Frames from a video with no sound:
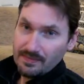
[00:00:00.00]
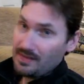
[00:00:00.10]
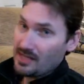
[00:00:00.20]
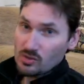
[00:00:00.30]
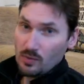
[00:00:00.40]

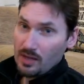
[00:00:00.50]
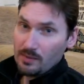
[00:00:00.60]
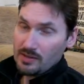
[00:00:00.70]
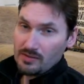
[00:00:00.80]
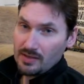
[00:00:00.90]
That's why we
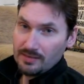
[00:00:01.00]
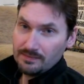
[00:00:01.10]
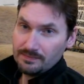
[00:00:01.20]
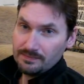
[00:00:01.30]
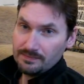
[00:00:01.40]
do it.
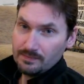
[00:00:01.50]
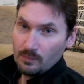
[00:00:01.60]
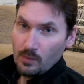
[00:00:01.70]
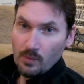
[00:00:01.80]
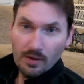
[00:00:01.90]

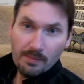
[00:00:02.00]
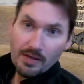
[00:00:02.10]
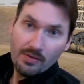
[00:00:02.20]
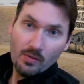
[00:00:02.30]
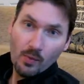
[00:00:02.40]
We want to be
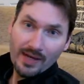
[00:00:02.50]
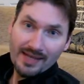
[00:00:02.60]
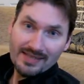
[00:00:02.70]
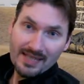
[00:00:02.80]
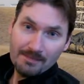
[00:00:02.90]
on the winning
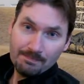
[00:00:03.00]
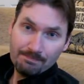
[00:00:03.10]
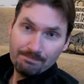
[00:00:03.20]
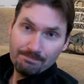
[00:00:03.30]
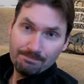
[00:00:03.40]
team.
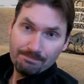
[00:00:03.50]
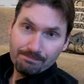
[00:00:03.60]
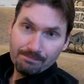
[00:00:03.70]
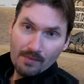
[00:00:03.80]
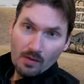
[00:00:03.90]

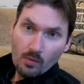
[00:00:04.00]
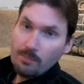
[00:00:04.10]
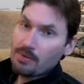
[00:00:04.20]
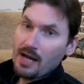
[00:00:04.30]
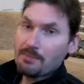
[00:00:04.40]
We're
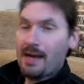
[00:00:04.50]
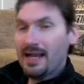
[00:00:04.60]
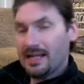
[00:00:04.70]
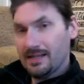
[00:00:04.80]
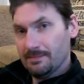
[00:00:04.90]

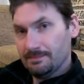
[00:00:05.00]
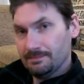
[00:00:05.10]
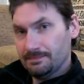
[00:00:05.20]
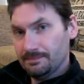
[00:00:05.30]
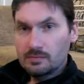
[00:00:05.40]
pragmatic.
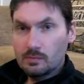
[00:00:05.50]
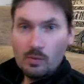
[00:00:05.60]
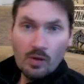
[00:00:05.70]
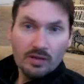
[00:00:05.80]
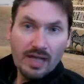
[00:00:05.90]
We
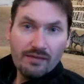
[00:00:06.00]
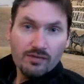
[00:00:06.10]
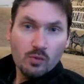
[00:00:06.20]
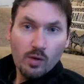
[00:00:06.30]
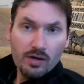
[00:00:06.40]
want life
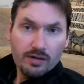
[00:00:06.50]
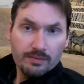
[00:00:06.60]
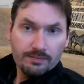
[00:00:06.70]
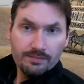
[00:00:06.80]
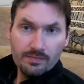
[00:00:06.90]
to work
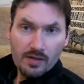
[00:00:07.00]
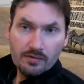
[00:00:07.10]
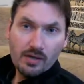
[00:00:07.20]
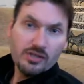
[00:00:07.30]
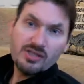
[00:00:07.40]

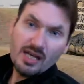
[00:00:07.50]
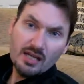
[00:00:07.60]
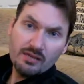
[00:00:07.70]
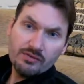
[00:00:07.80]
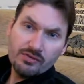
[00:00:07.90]
for
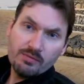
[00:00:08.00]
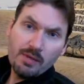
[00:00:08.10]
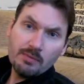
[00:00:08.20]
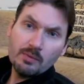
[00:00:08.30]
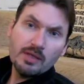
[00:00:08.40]
ourselves, for the
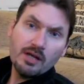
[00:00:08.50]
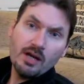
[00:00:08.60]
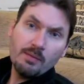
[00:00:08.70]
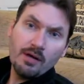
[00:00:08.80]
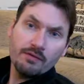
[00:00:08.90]
people we
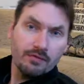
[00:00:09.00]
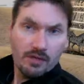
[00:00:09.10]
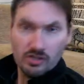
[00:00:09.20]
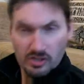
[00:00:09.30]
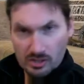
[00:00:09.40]
care about, for
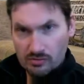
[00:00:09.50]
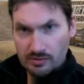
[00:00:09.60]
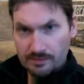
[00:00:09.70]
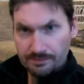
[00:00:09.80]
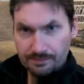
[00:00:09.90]
our children.
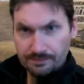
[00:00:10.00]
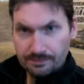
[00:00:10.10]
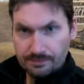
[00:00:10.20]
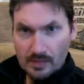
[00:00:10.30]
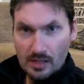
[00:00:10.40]

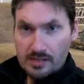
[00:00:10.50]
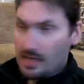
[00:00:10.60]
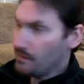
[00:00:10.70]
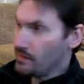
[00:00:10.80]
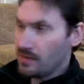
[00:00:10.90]
Because
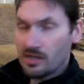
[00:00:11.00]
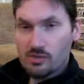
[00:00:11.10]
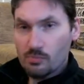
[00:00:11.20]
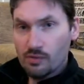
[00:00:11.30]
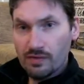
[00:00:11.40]
everything
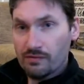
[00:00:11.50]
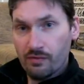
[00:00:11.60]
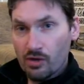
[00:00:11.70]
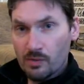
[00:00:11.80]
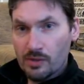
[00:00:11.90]
is moving
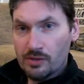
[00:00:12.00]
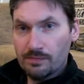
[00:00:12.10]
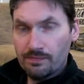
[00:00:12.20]
forward.